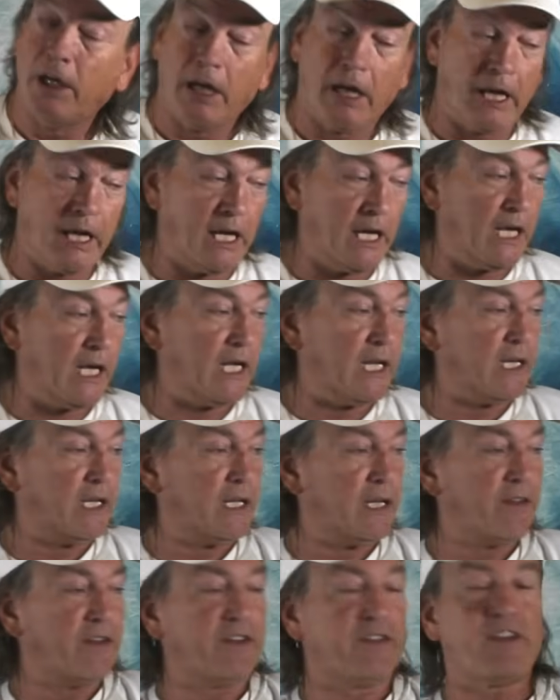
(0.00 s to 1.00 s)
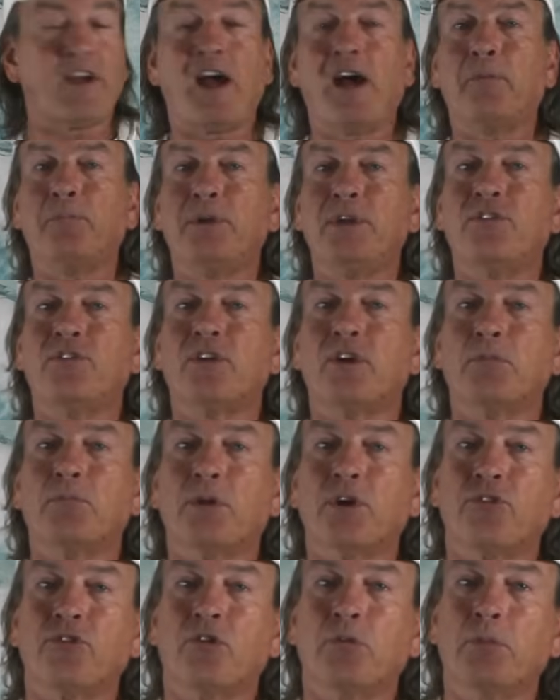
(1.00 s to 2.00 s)
And the tap, he said,
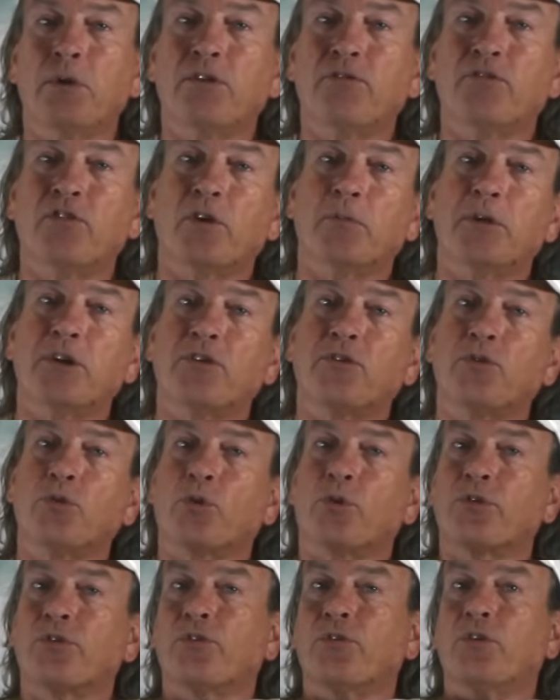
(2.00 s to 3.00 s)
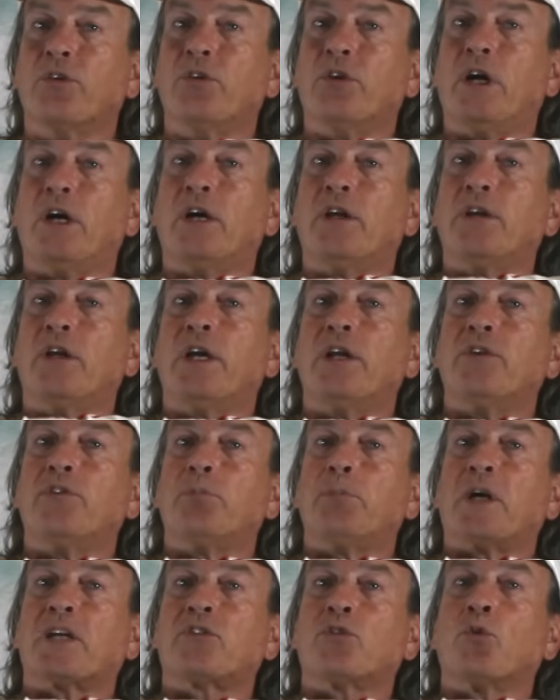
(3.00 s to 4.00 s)
must have been from its dorsal, its
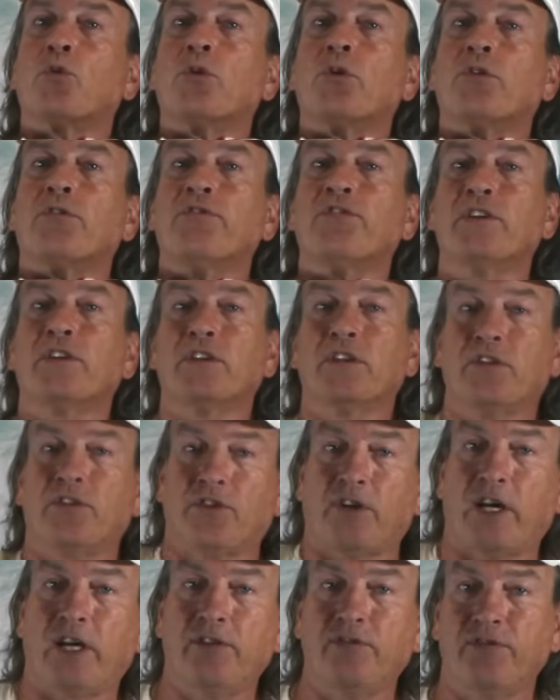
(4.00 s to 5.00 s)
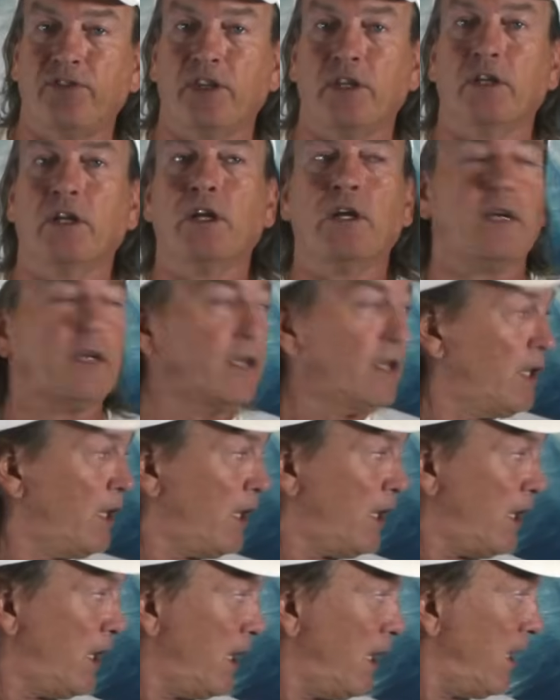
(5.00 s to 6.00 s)
pectoral fin, the side fin,
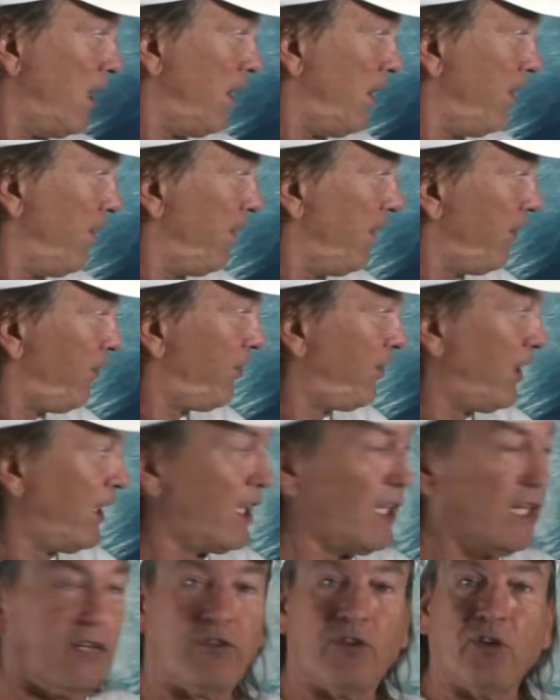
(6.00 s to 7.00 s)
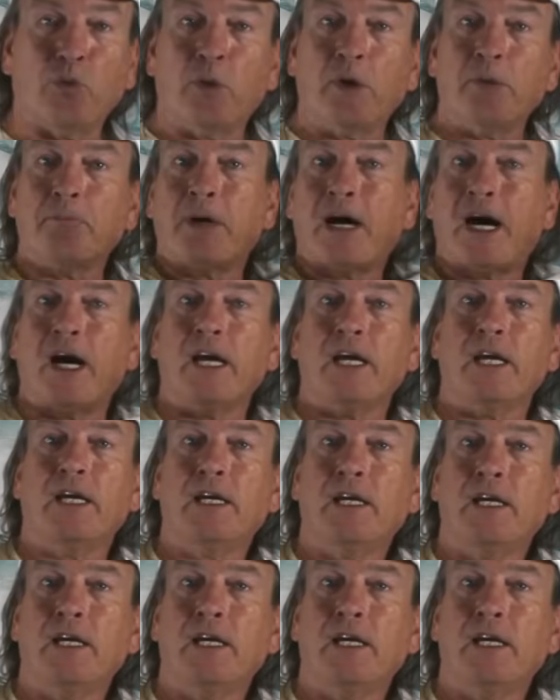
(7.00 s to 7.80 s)
this thing as it went by.